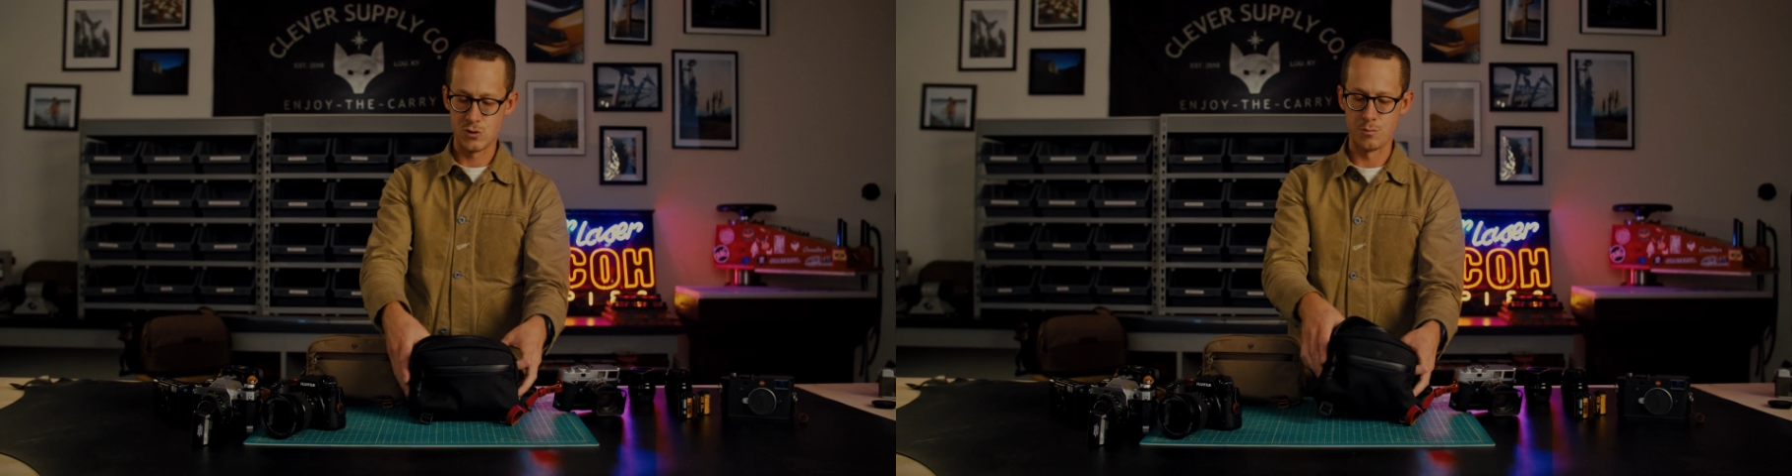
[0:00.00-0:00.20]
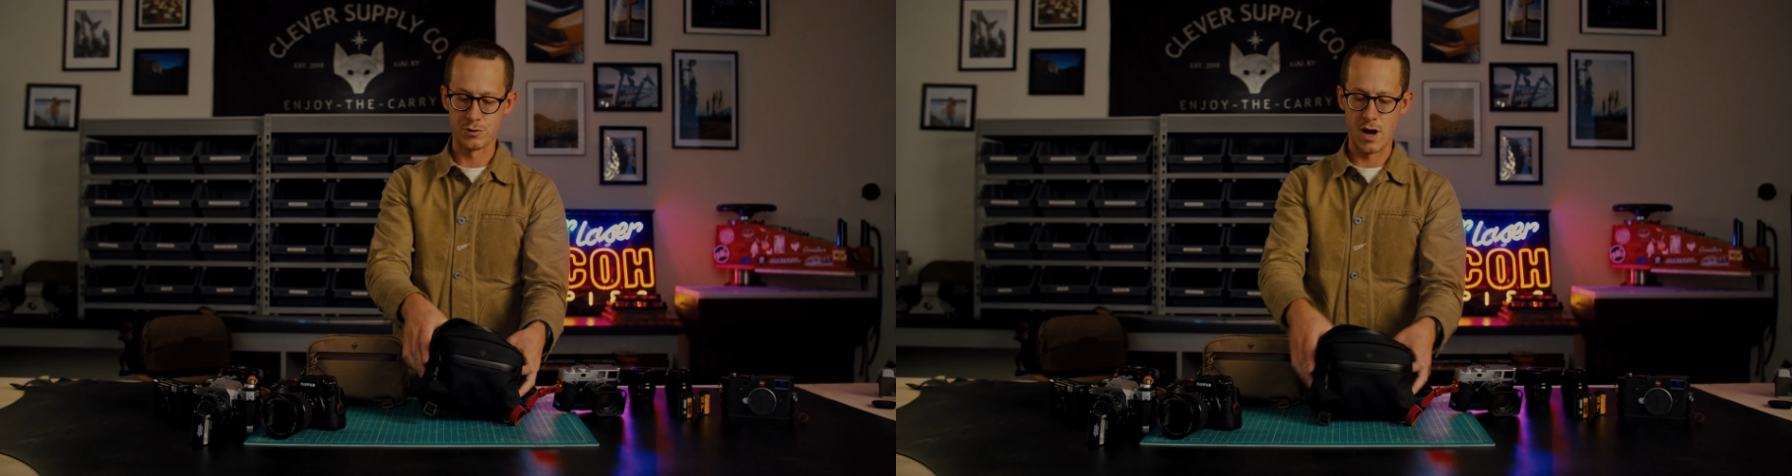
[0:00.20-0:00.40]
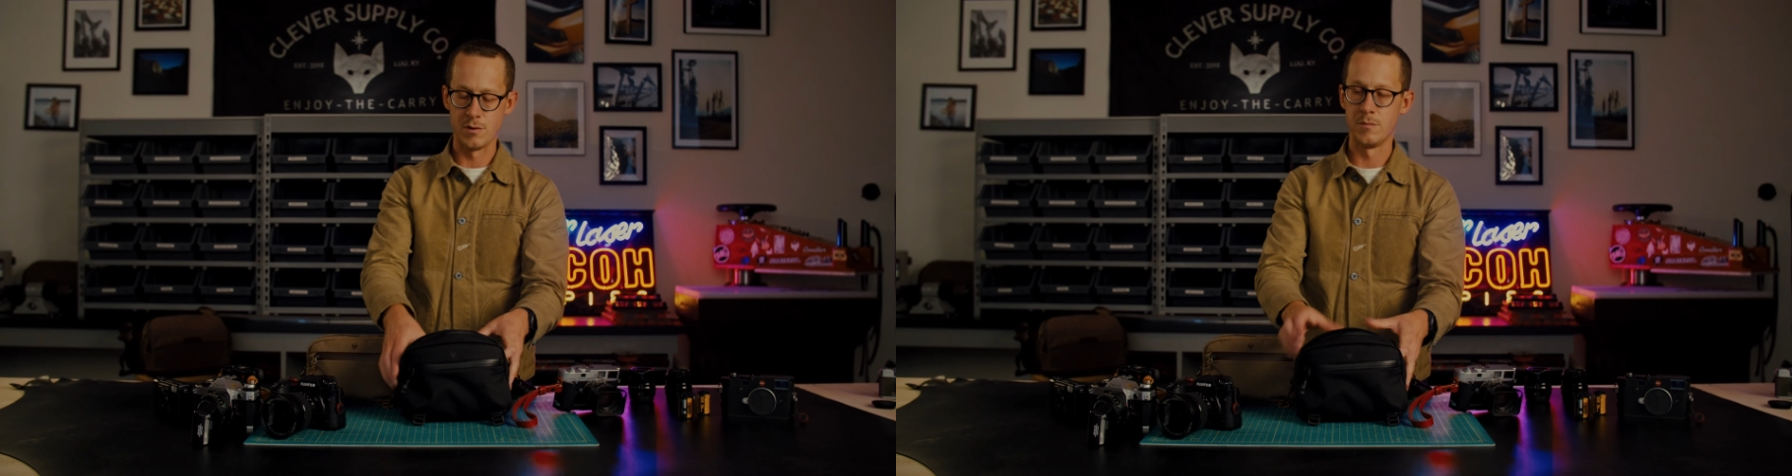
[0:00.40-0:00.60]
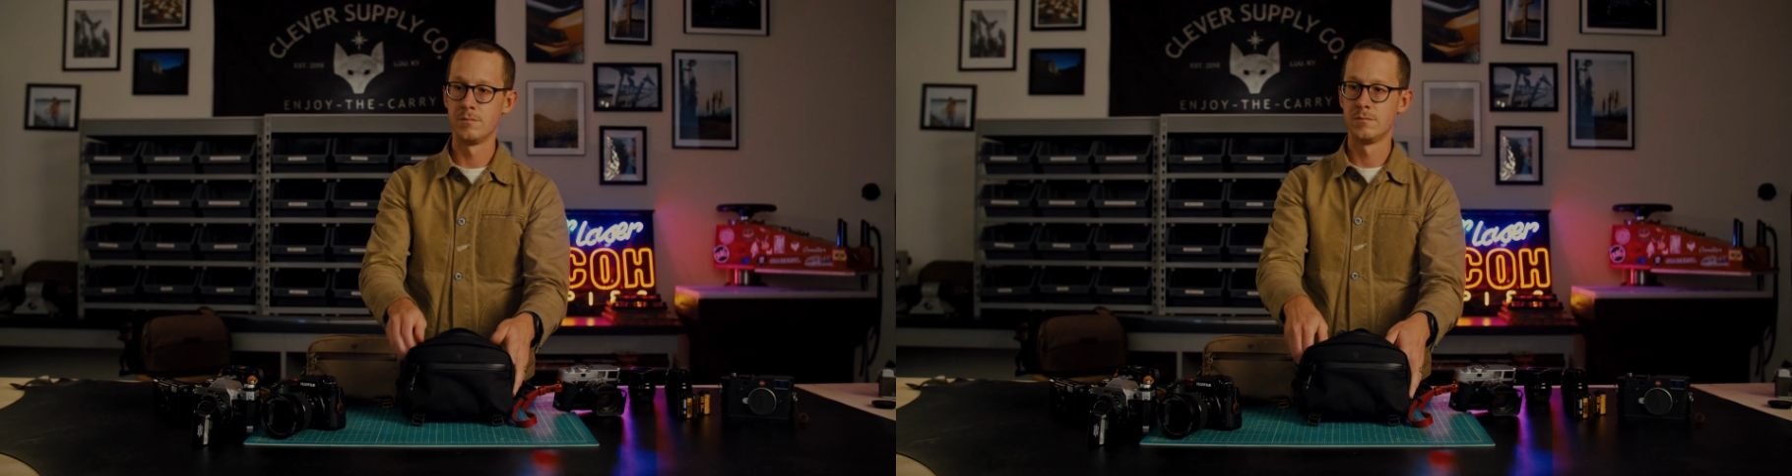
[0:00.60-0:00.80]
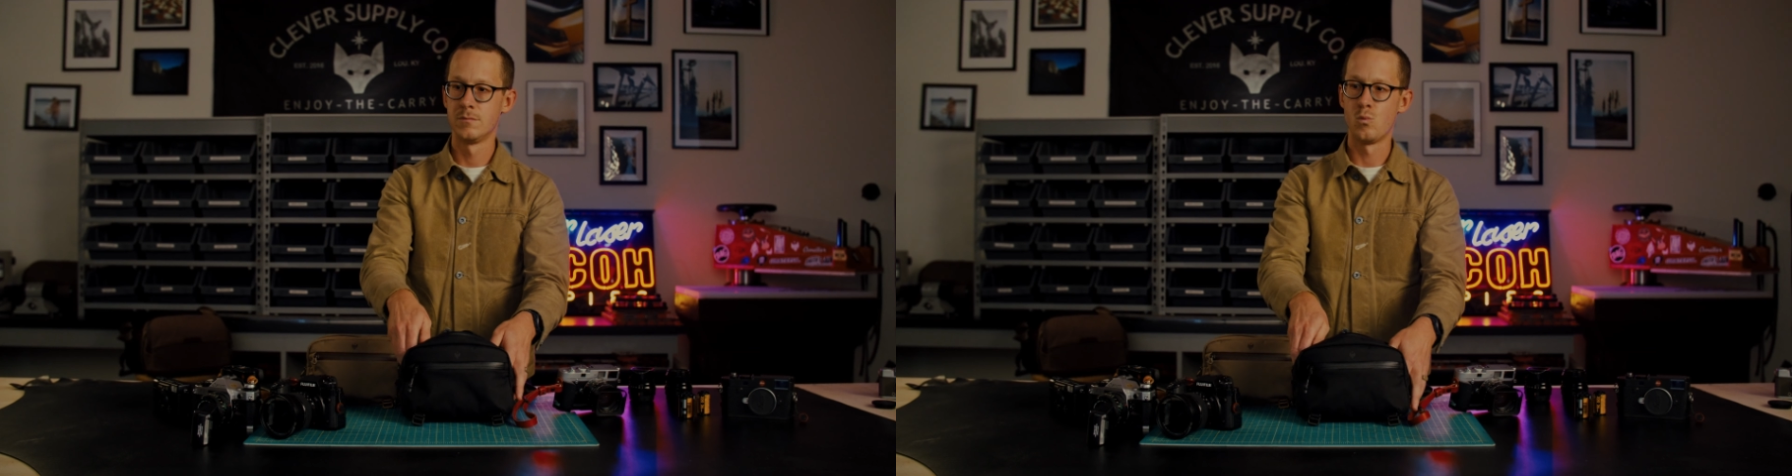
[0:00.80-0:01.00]
no problem.
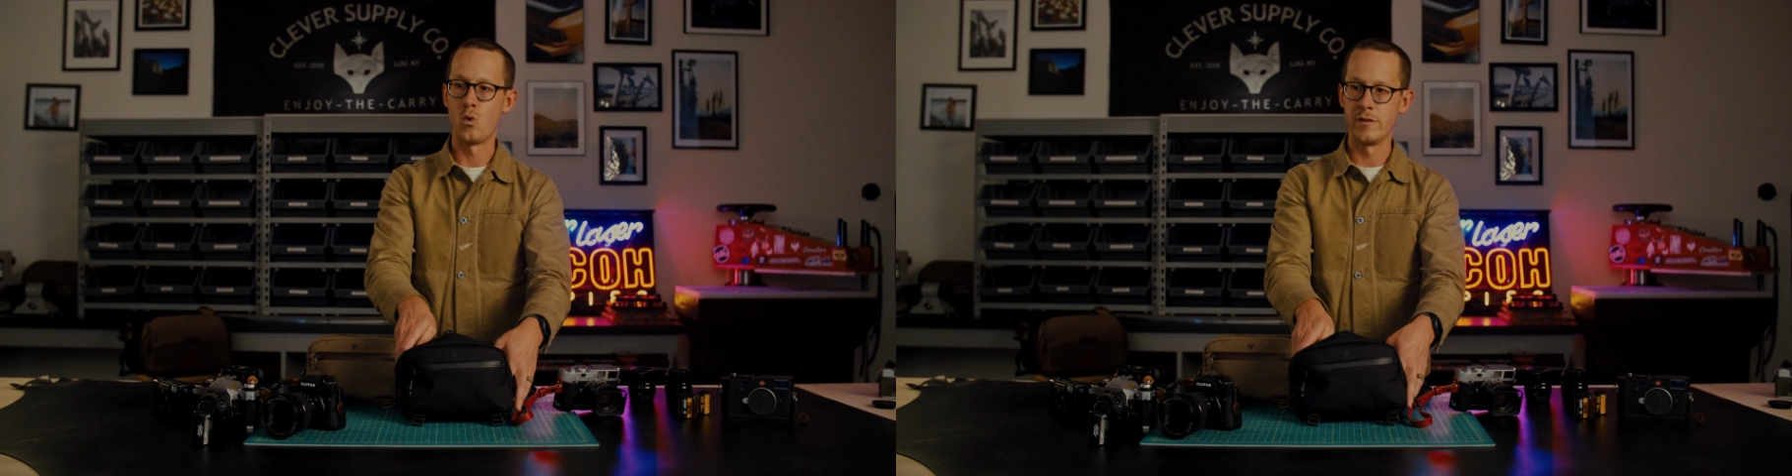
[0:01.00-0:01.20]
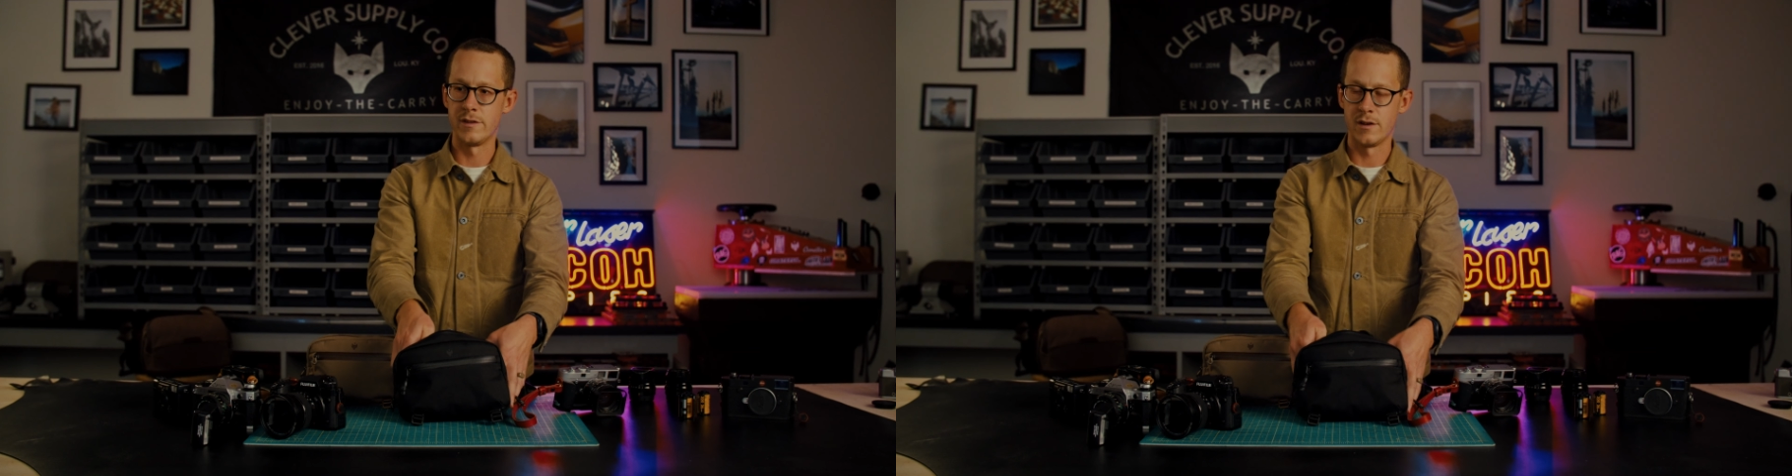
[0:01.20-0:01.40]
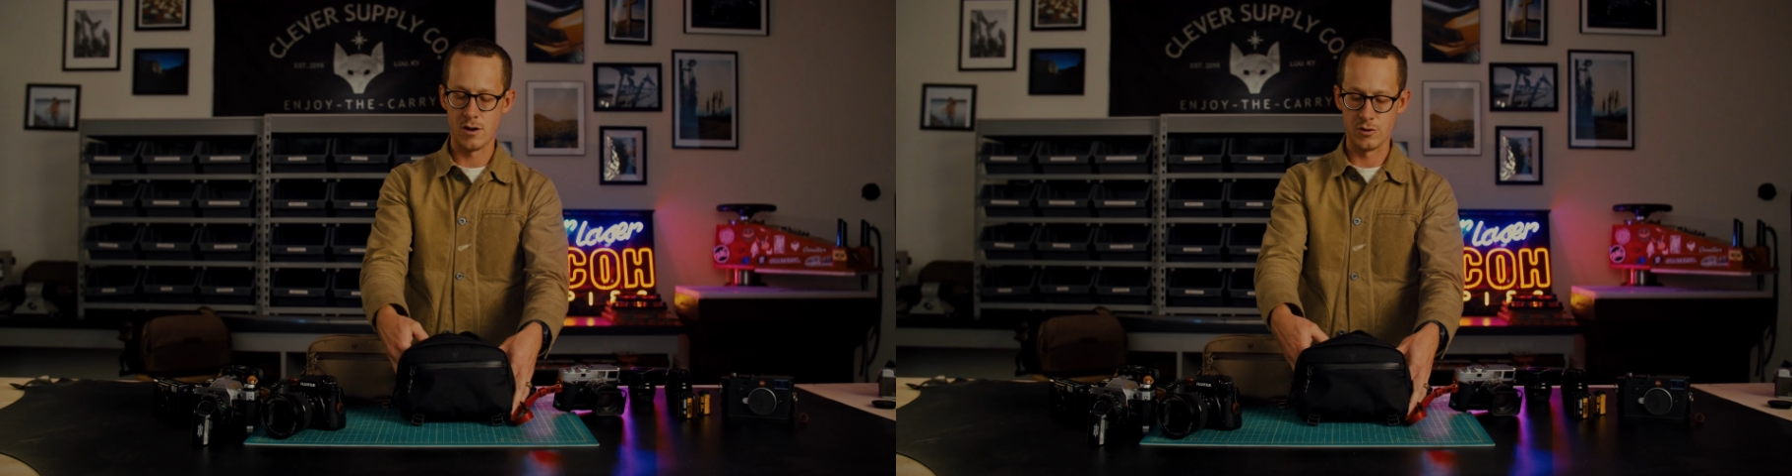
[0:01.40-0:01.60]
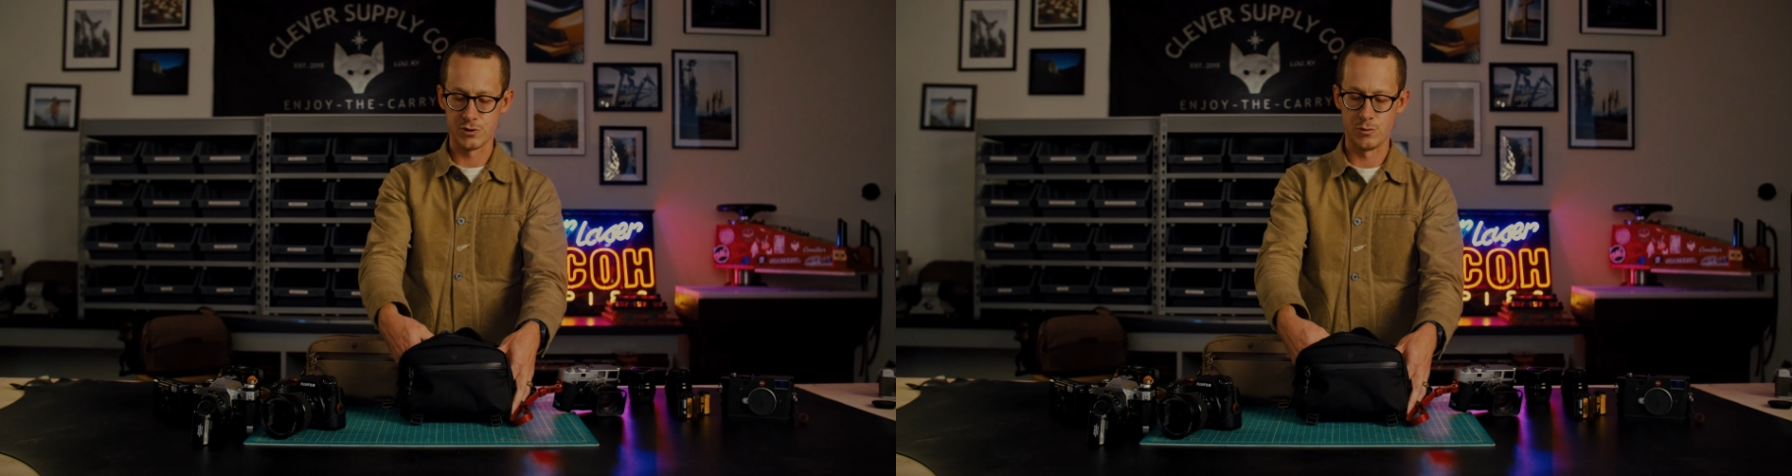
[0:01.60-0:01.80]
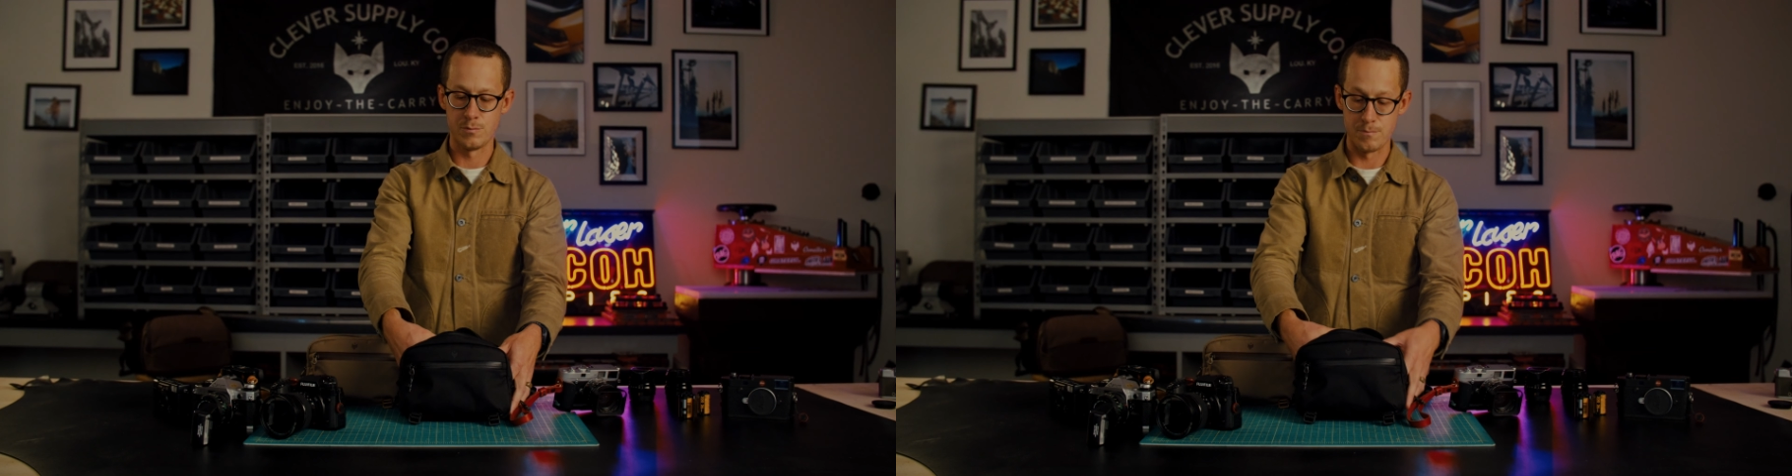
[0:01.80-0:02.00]
One of the
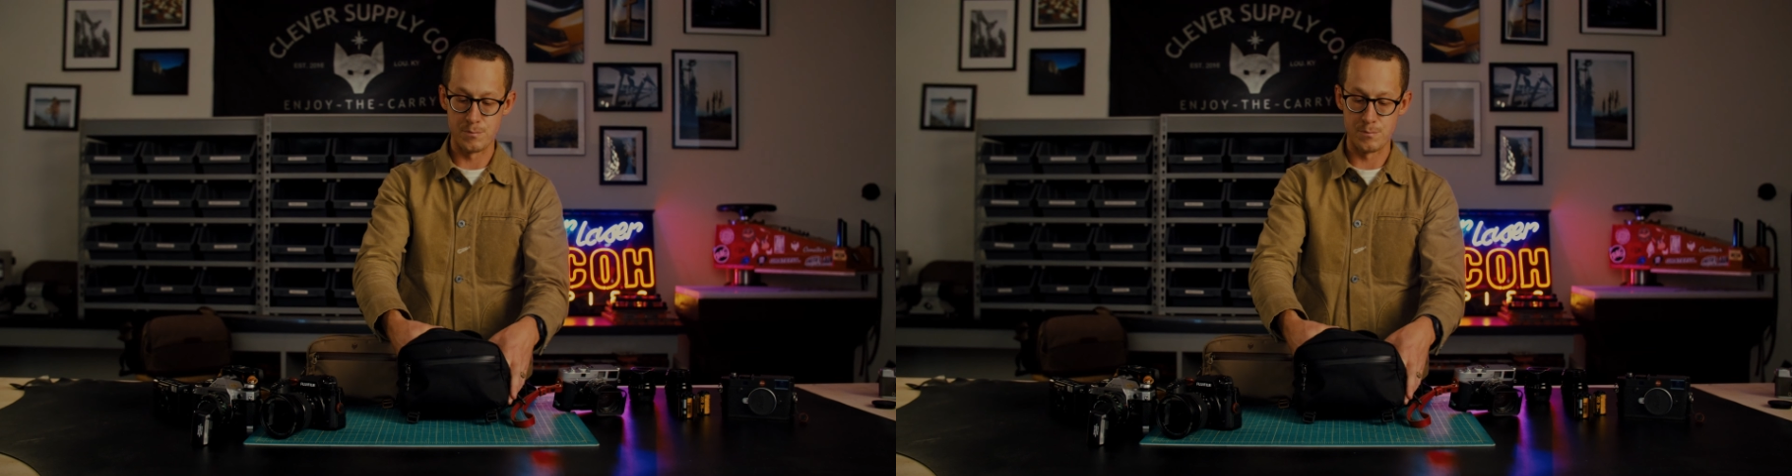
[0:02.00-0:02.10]
also